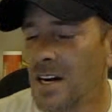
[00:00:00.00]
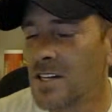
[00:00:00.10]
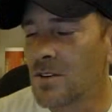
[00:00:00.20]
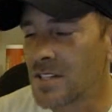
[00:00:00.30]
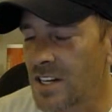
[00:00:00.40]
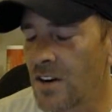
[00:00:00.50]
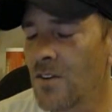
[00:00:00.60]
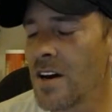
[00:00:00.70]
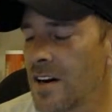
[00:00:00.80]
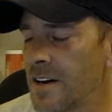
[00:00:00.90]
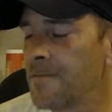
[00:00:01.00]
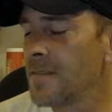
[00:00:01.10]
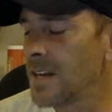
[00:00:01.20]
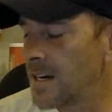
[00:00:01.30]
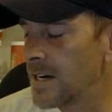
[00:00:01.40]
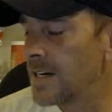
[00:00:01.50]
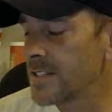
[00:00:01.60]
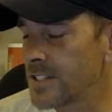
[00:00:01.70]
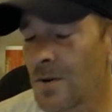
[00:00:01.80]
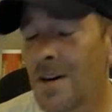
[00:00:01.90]
So I said, okay,
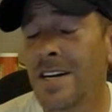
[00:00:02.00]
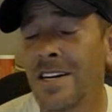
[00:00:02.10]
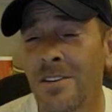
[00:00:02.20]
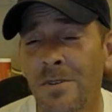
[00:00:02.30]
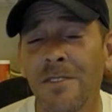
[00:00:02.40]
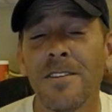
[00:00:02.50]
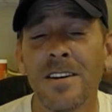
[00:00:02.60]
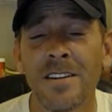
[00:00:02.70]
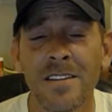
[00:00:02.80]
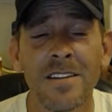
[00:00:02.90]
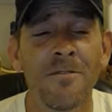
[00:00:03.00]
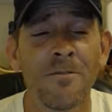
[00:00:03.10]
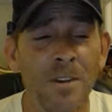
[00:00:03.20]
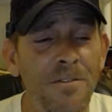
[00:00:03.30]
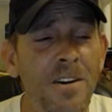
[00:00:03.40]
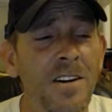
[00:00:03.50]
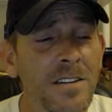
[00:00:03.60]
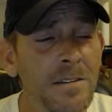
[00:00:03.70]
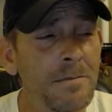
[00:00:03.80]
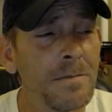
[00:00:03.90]
so I need to refund
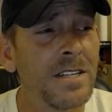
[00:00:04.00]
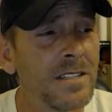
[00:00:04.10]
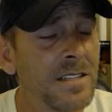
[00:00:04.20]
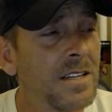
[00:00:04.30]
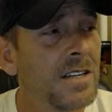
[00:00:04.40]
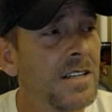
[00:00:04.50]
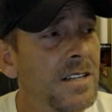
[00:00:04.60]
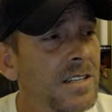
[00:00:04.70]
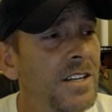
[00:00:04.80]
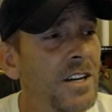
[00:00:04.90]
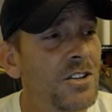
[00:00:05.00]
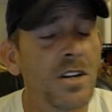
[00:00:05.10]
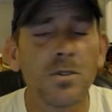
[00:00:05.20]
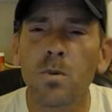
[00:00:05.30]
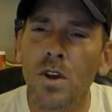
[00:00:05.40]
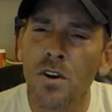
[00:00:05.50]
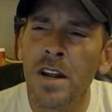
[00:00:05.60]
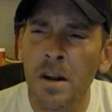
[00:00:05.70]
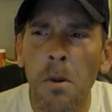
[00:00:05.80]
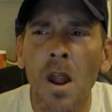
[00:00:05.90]
them. And she goes, well, you need
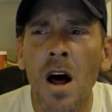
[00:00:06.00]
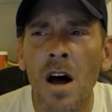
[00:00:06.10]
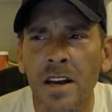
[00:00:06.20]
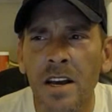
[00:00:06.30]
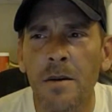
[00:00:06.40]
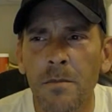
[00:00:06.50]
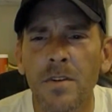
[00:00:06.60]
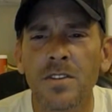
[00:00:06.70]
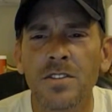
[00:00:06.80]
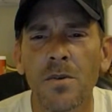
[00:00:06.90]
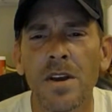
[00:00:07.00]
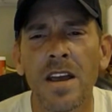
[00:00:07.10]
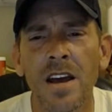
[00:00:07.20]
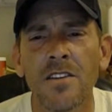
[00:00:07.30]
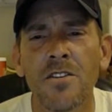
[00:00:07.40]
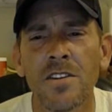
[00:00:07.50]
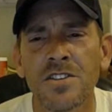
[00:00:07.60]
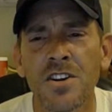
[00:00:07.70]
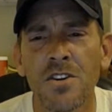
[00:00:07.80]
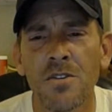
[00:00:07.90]
to block him so he can't do this
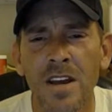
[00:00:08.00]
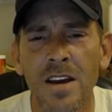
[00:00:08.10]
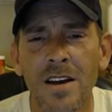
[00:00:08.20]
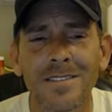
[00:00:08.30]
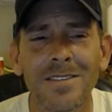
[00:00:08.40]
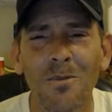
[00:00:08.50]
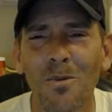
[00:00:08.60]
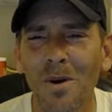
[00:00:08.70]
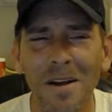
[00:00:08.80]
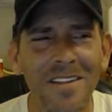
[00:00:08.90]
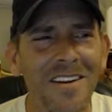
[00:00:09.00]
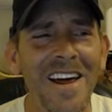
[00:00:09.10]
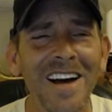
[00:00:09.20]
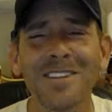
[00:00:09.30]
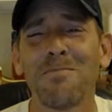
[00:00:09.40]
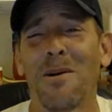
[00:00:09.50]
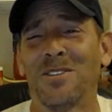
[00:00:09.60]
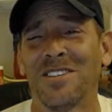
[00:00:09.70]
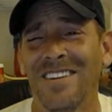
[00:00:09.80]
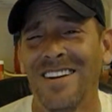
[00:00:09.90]
to you again. I said, well, what about the next
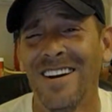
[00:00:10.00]
person?